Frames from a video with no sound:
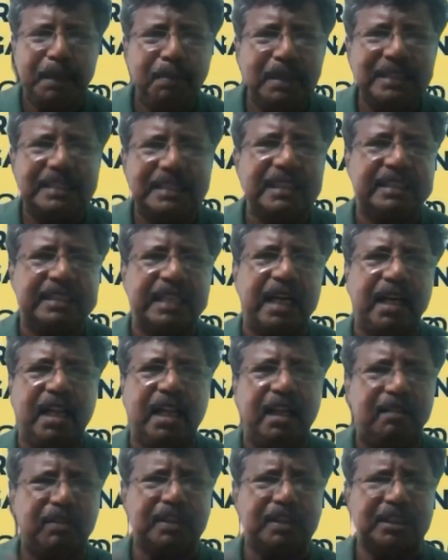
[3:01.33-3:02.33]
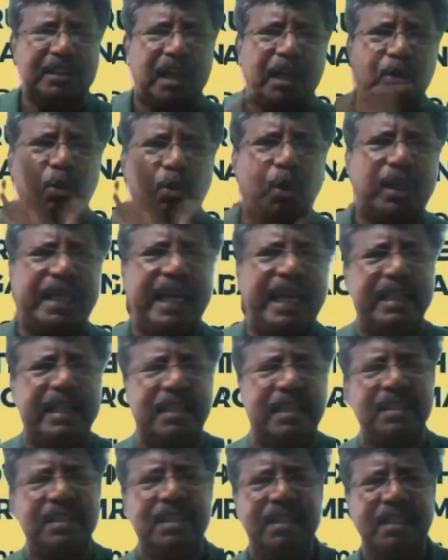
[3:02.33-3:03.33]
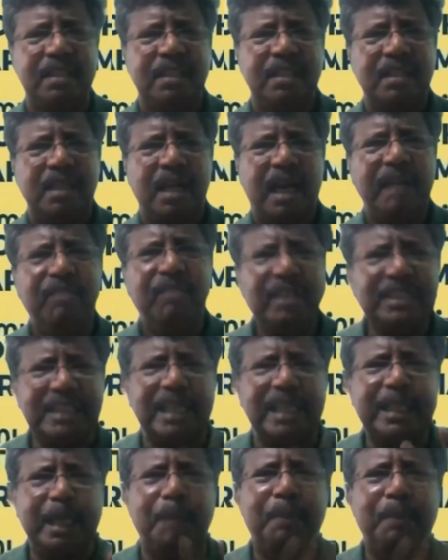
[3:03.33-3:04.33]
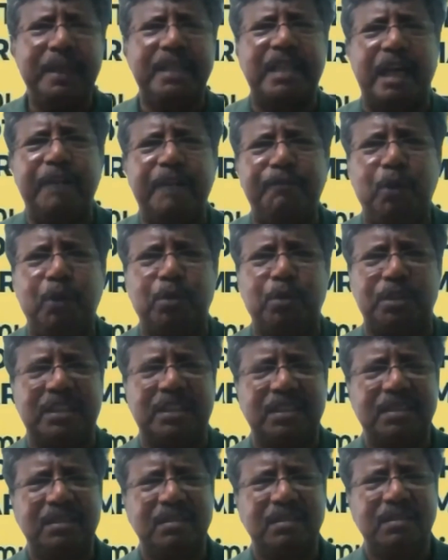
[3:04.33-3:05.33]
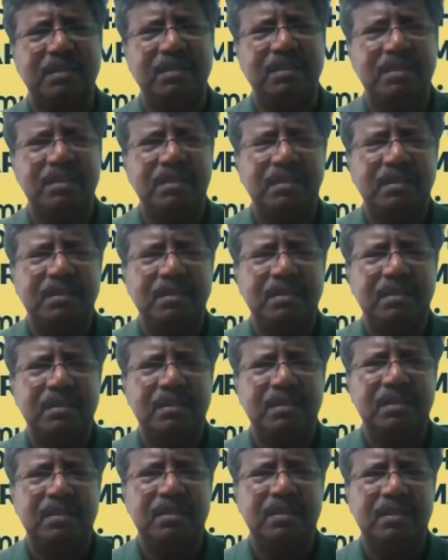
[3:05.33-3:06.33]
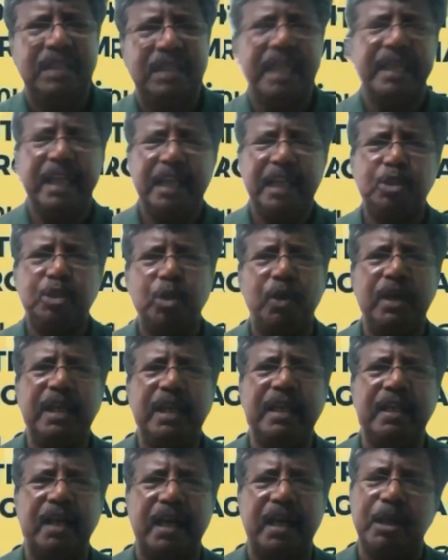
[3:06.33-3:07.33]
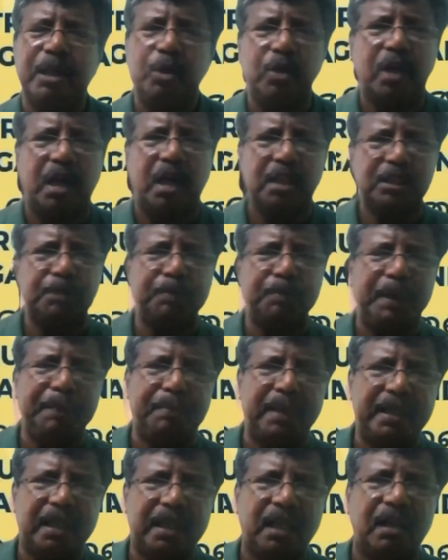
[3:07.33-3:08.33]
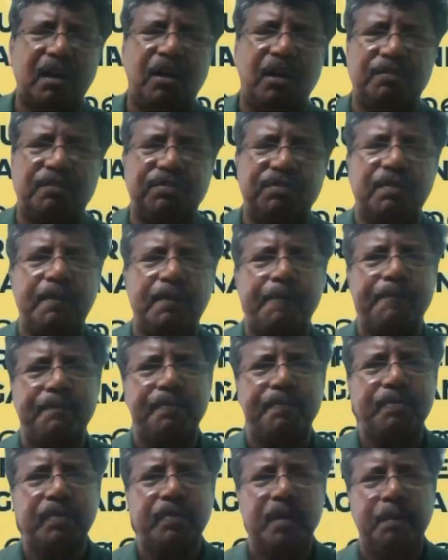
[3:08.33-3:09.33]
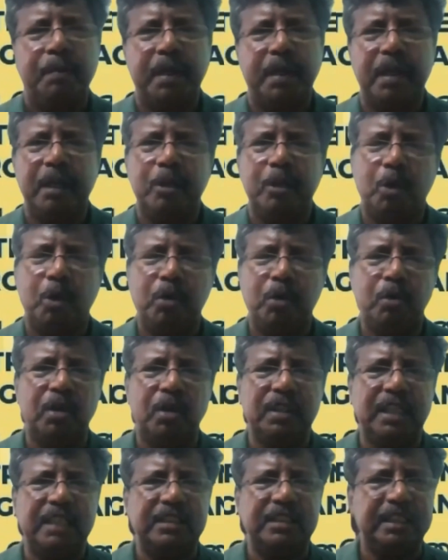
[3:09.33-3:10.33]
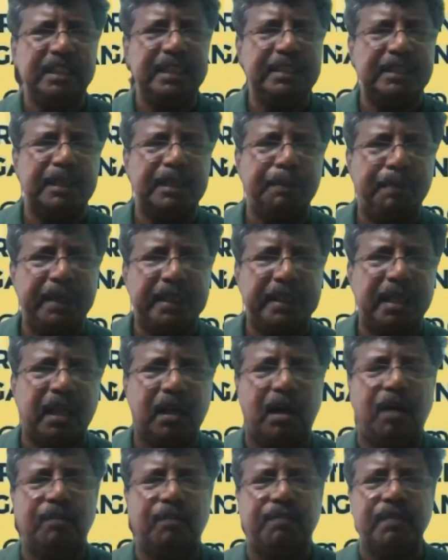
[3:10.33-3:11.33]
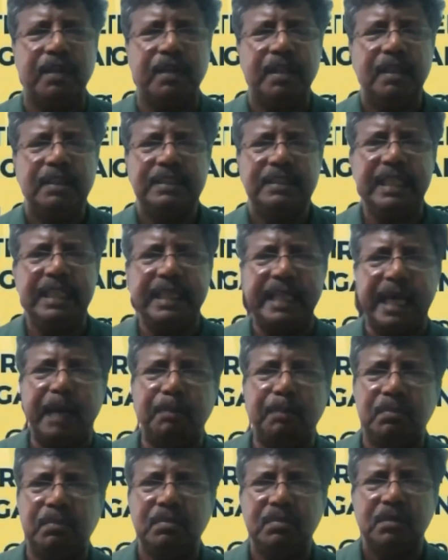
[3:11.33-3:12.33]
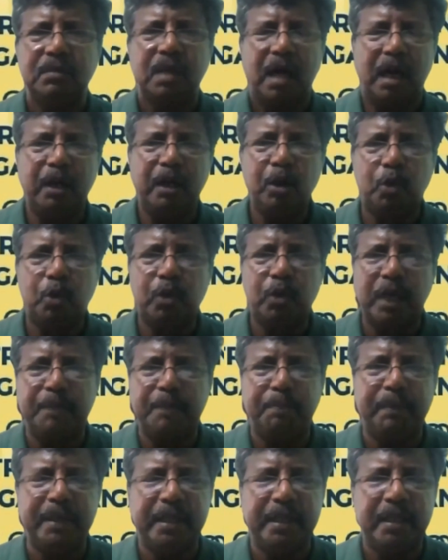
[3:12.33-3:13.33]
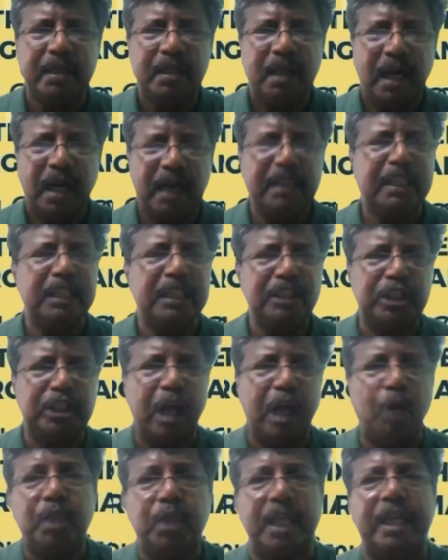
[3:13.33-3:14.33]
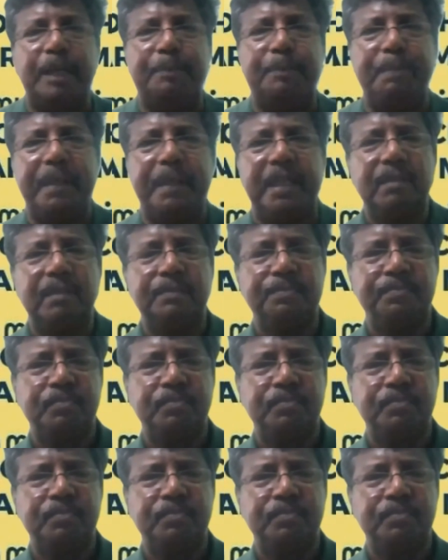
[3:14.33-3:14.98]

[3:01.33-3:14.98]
BBC channel, it was not working. I was little bit confused. Then naturally, I have to ask my better half. But I don't know that she is a bitter half. She came and looked at me and then shouted at me.